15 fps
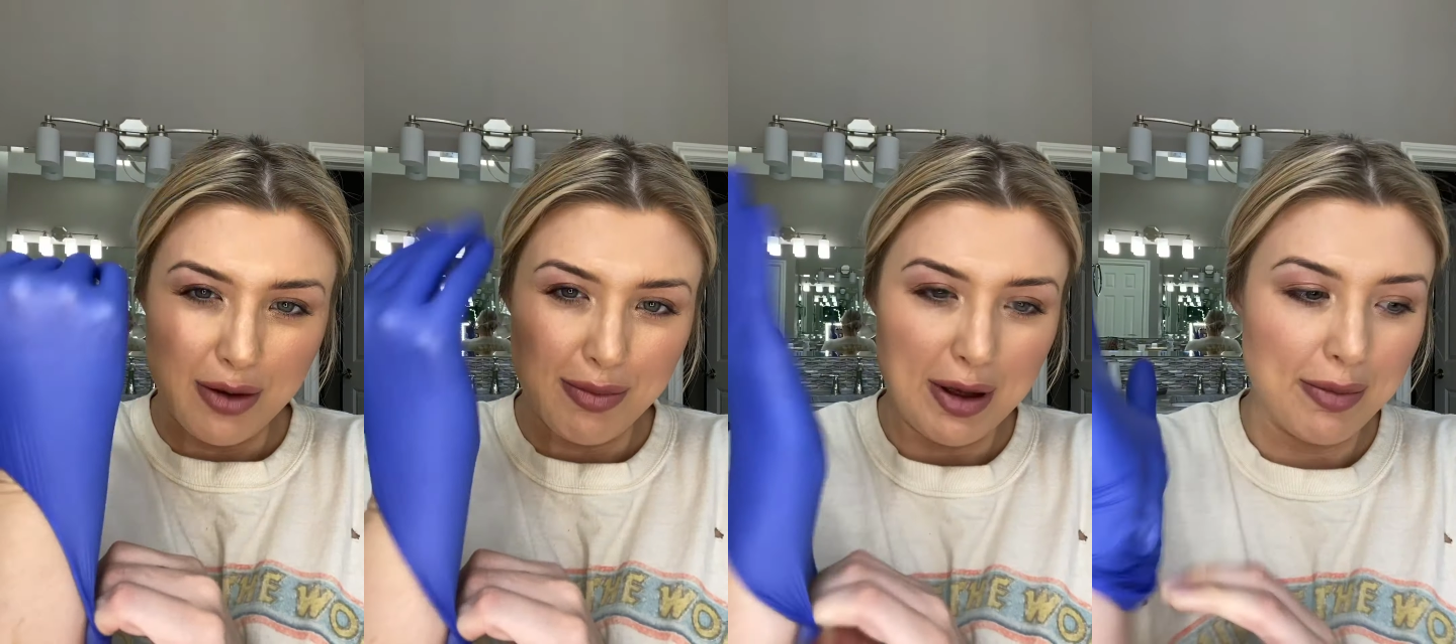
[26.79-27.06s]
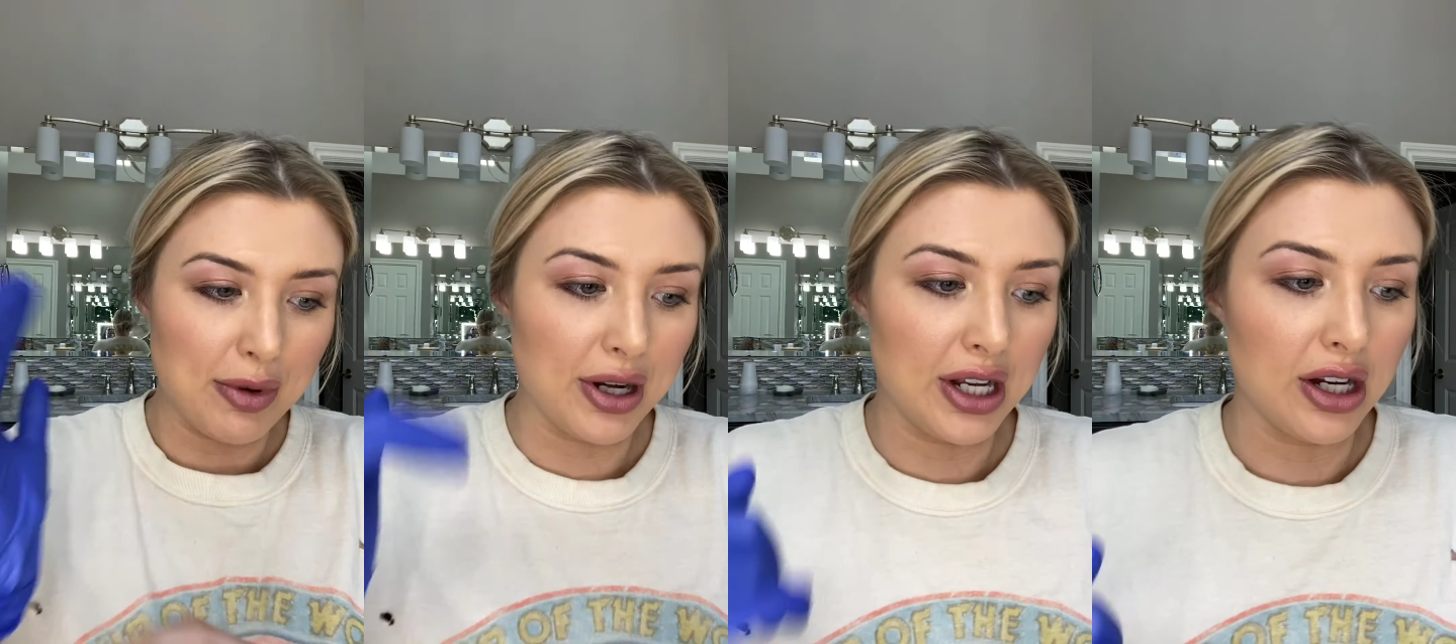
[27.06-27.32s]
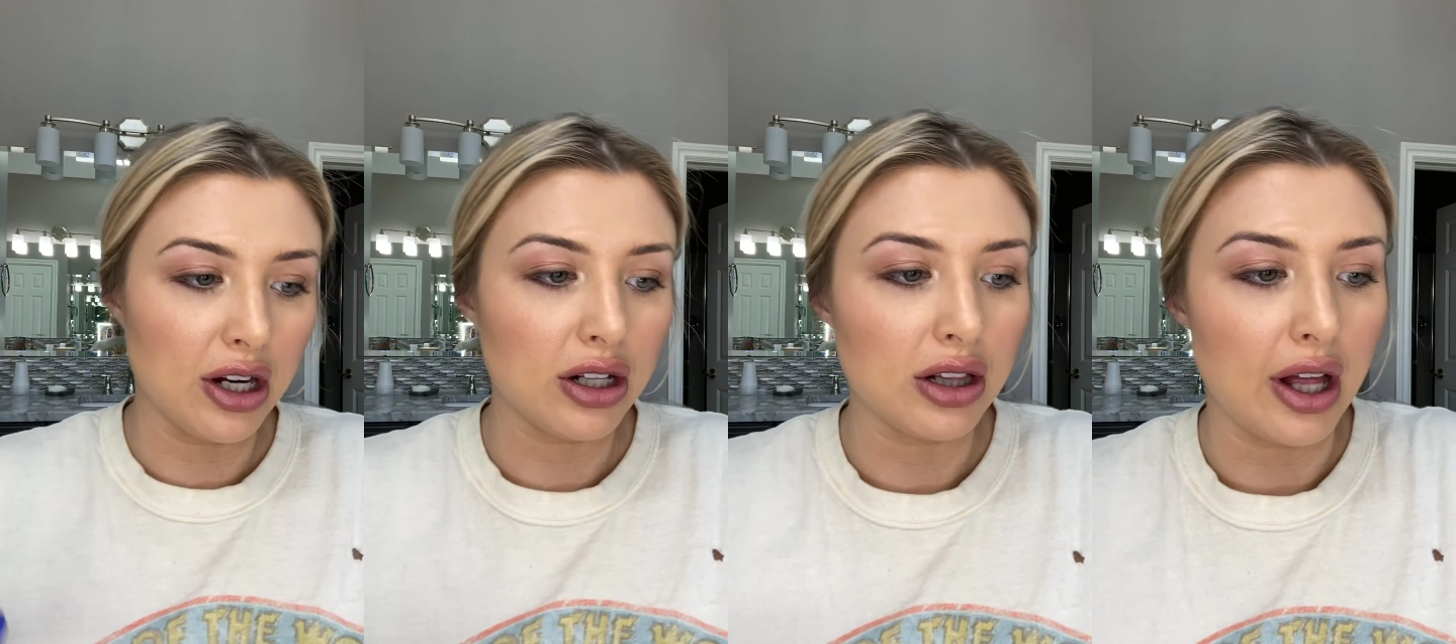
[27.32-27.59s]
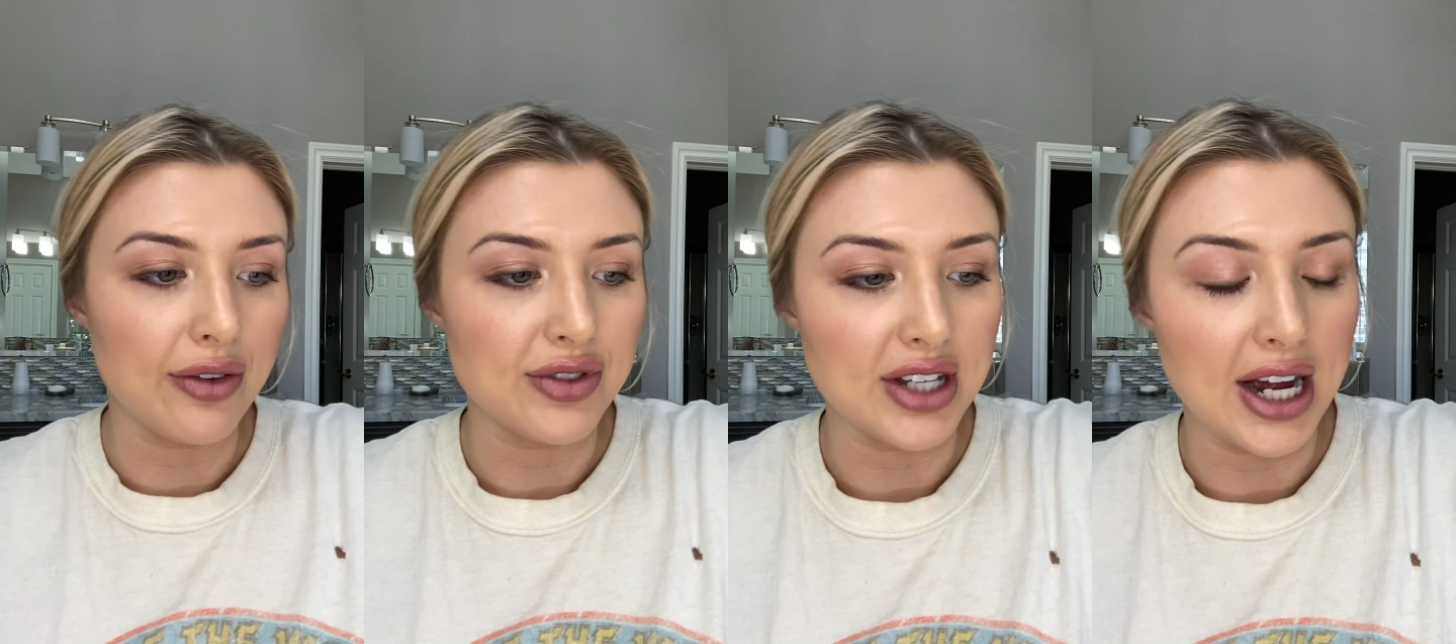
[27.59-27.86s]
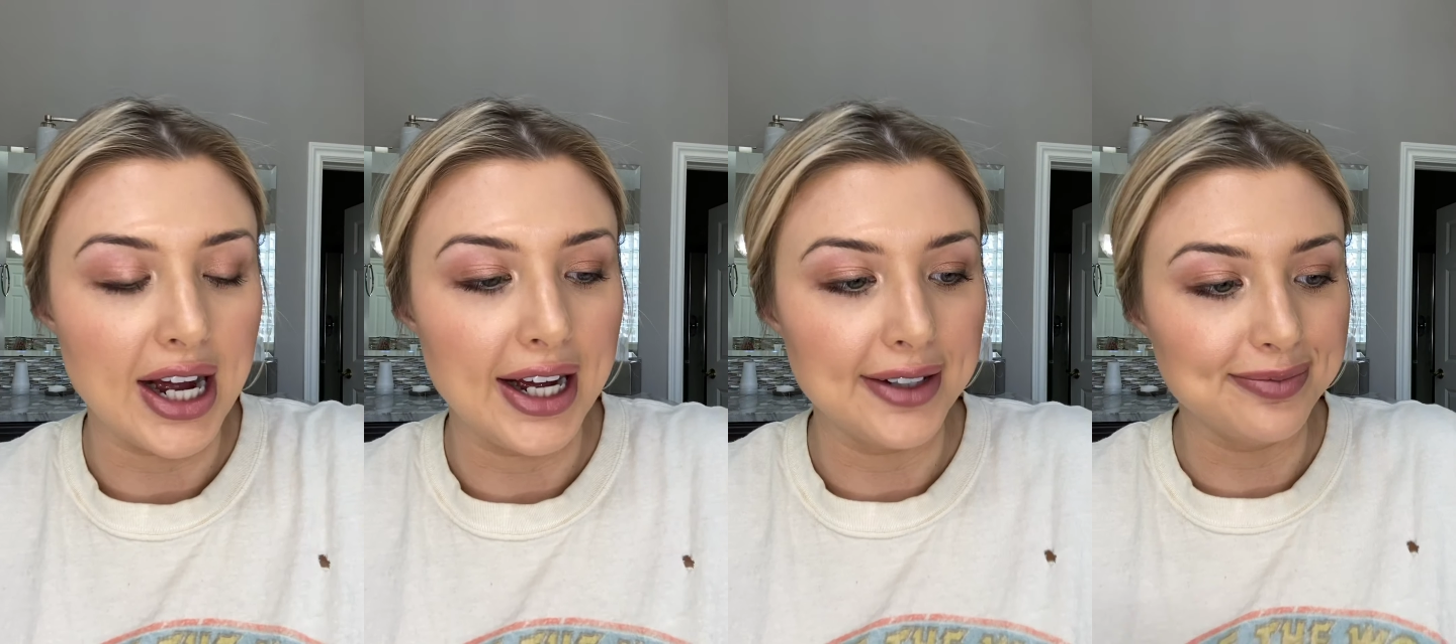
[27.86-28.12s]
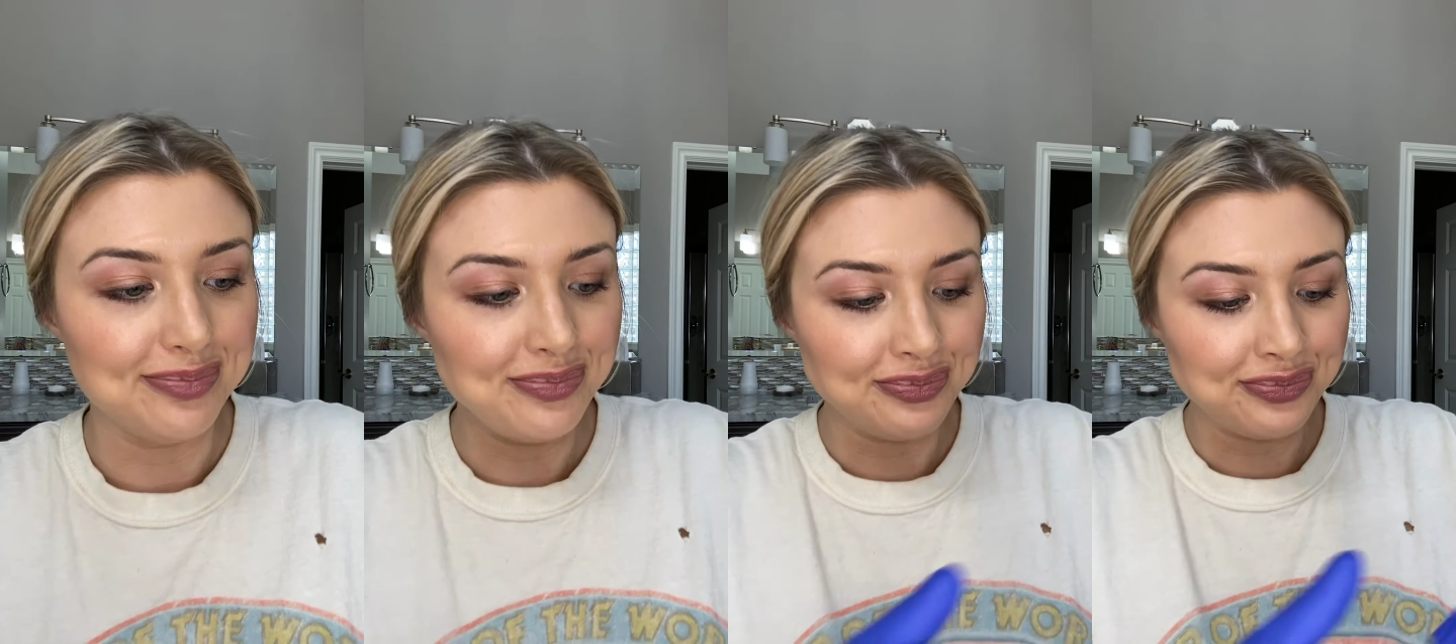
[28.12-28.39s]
by putting your gloves on.